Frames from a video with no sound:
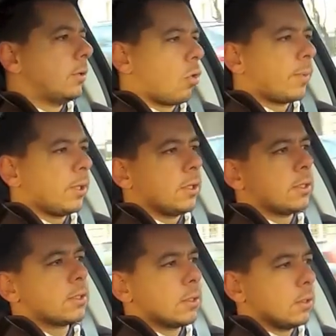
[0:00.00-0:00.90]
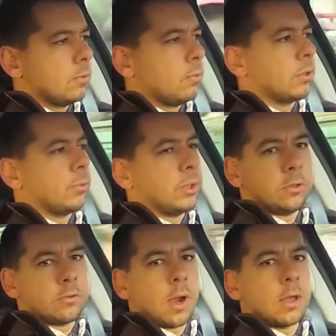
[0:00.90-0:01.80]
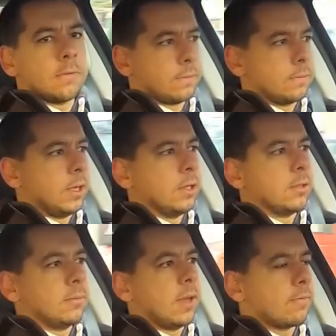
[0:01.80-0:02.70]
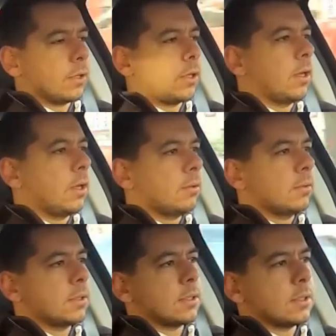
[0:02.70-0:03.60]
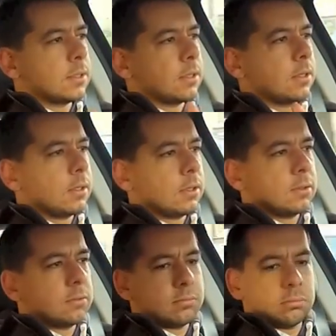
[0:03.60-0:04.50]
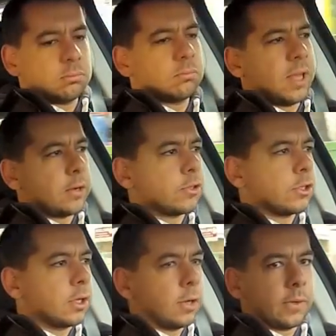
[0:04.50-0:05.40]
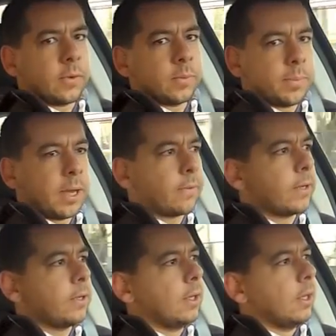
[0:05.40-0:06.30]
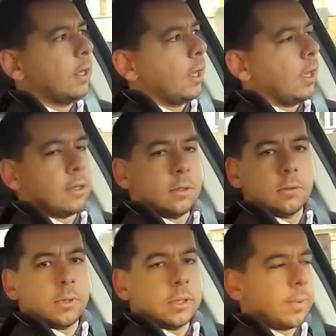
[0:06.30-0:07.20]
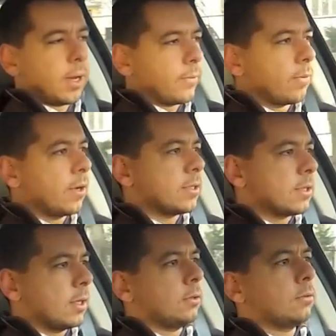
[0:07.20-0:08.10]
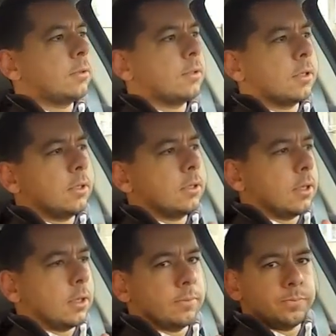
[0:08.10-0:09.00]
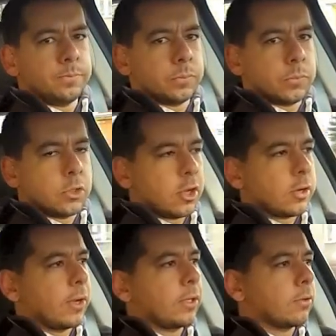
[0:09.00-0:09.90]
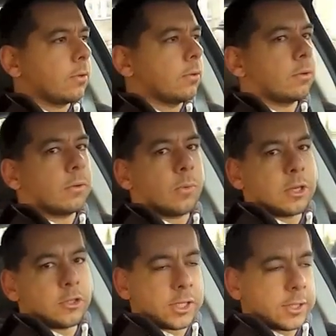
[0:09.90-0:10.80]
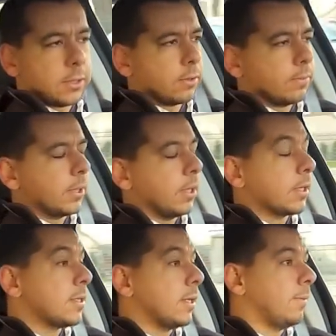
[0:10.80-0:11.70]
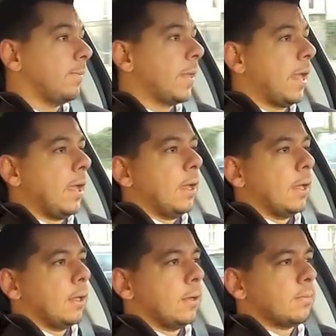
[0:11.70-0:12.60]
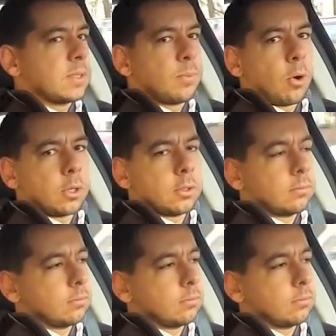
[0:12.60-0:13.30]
Normal is uh, what we drive in every day. This is uh, energy going from the battery, and when the battery runs out, the um, generator or range extender kicks in. Um, sport,